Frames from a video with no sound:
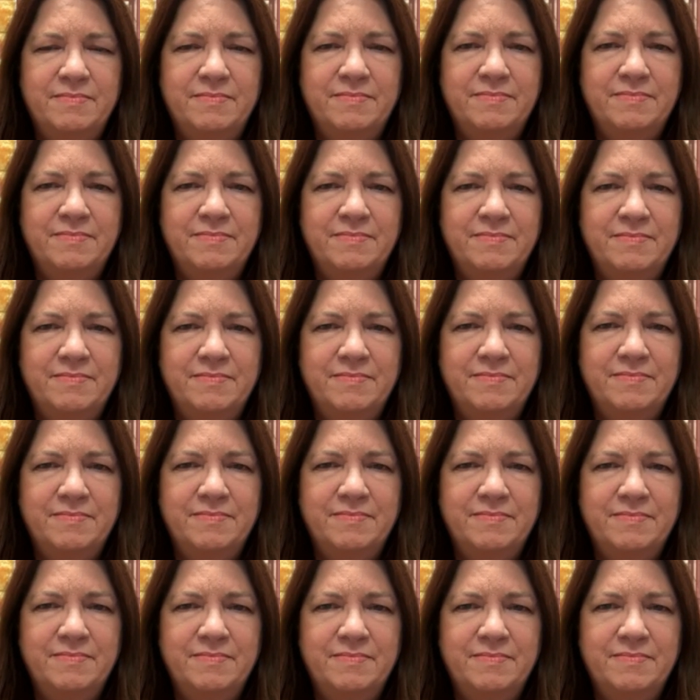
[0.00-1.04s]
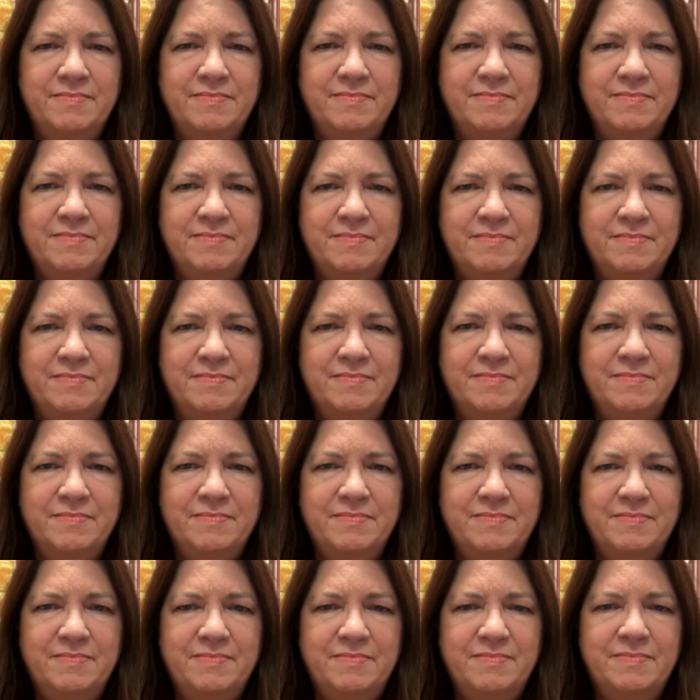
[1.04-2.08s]

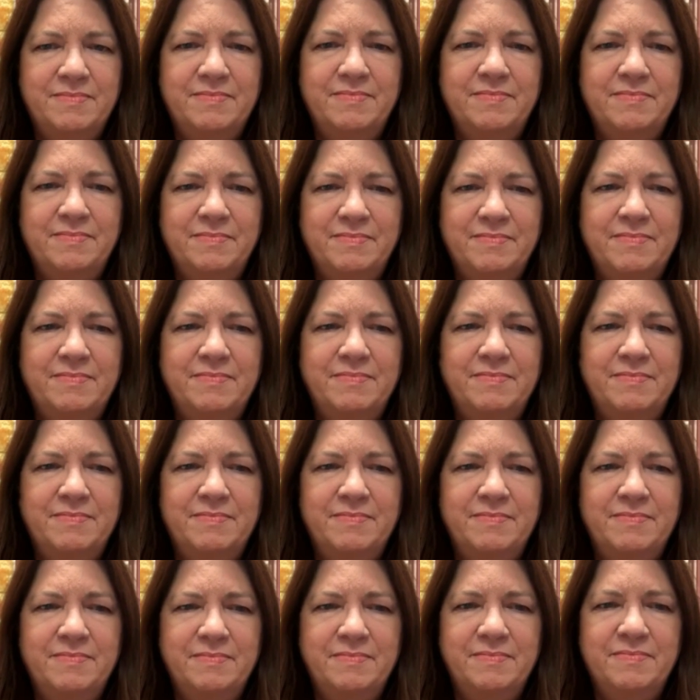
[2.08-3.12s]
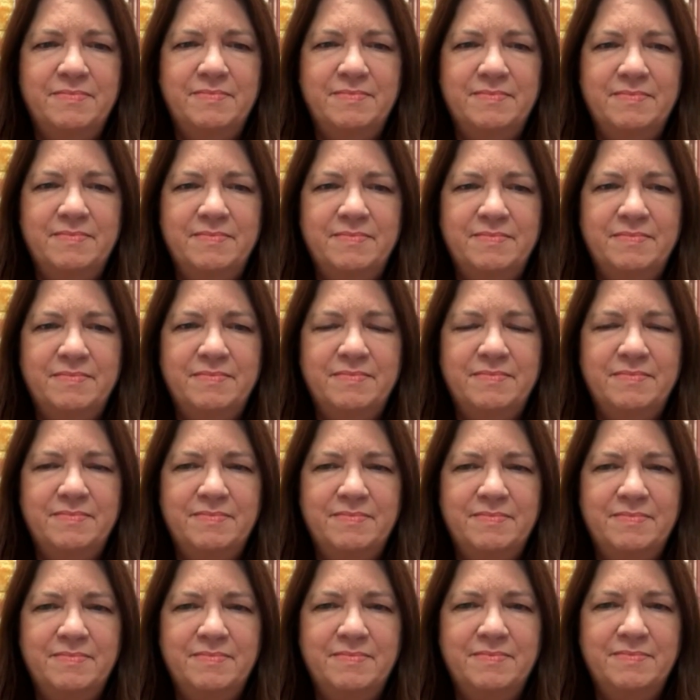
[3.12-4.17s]

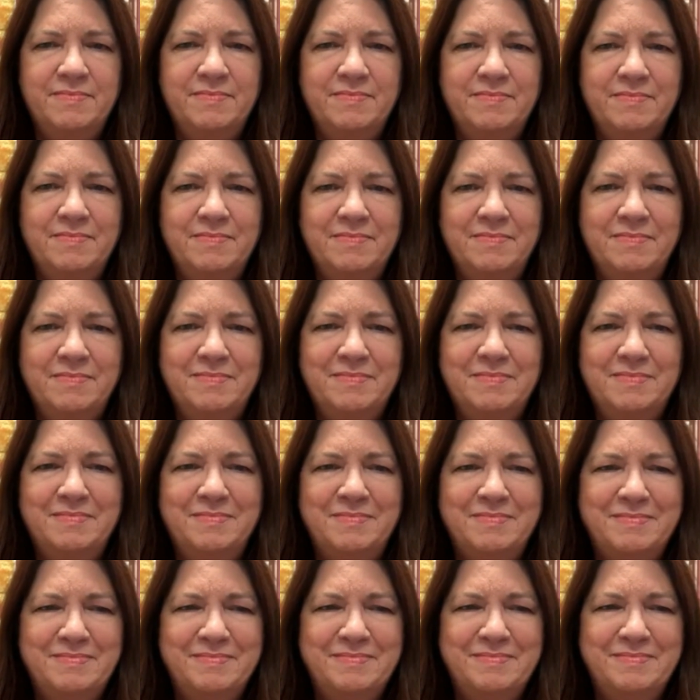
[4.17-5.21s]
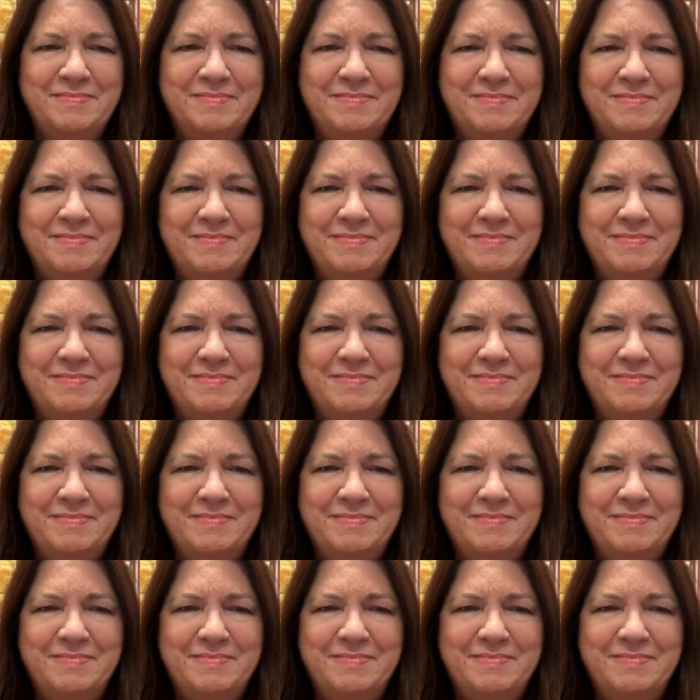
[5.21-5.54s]
The person shown says nothing.